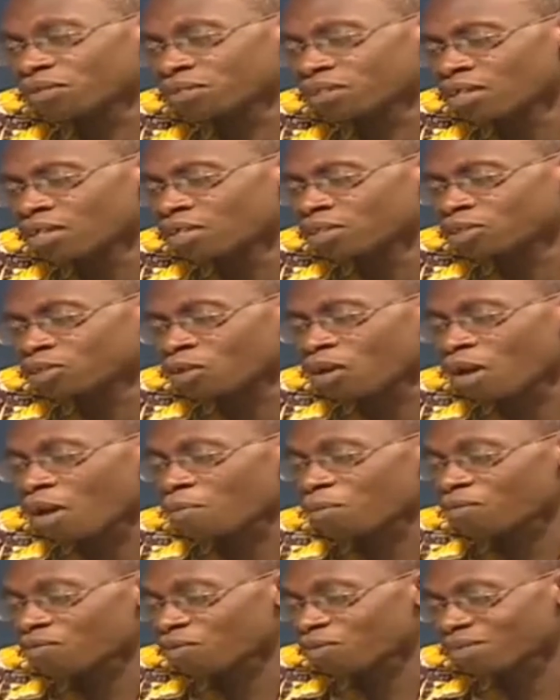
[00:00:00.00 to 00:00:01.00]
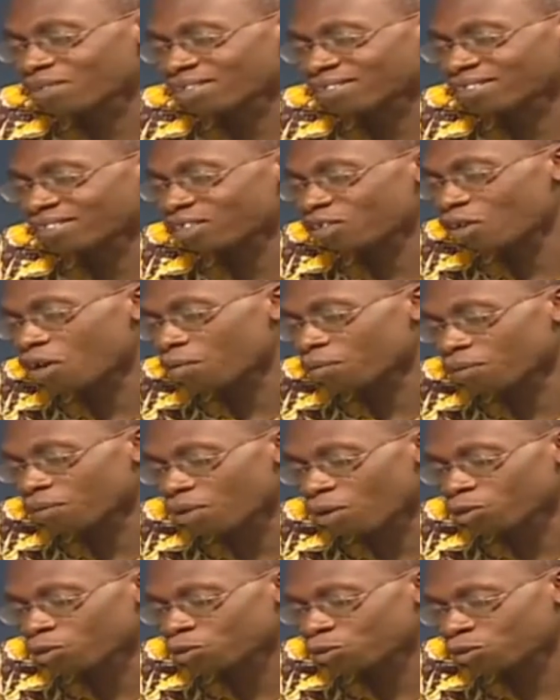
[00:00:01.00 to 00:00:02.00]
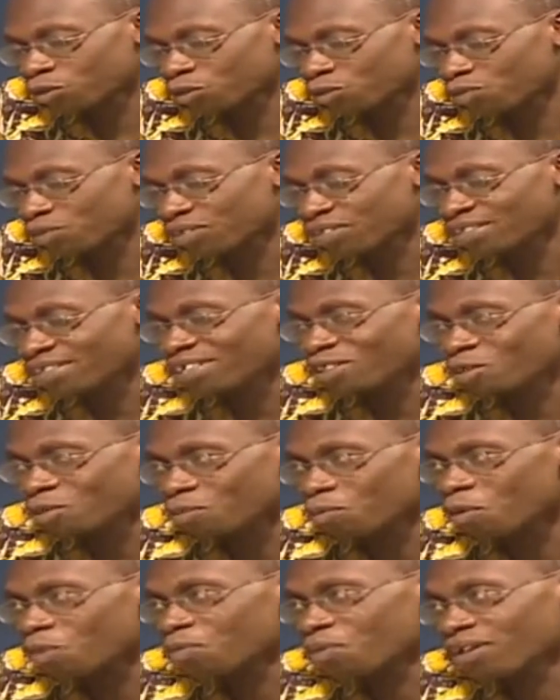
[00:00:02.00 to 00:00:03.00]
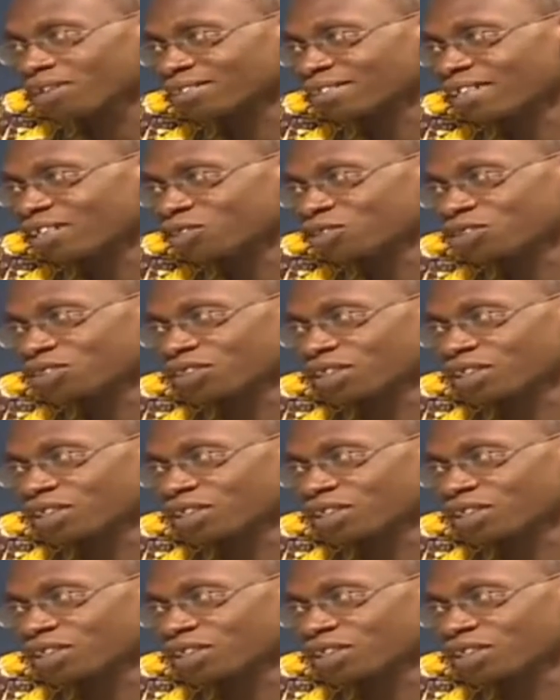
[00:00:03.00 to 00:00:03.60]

So apart from getting the Grammy, I also want to win a Nobel Prize in Literature.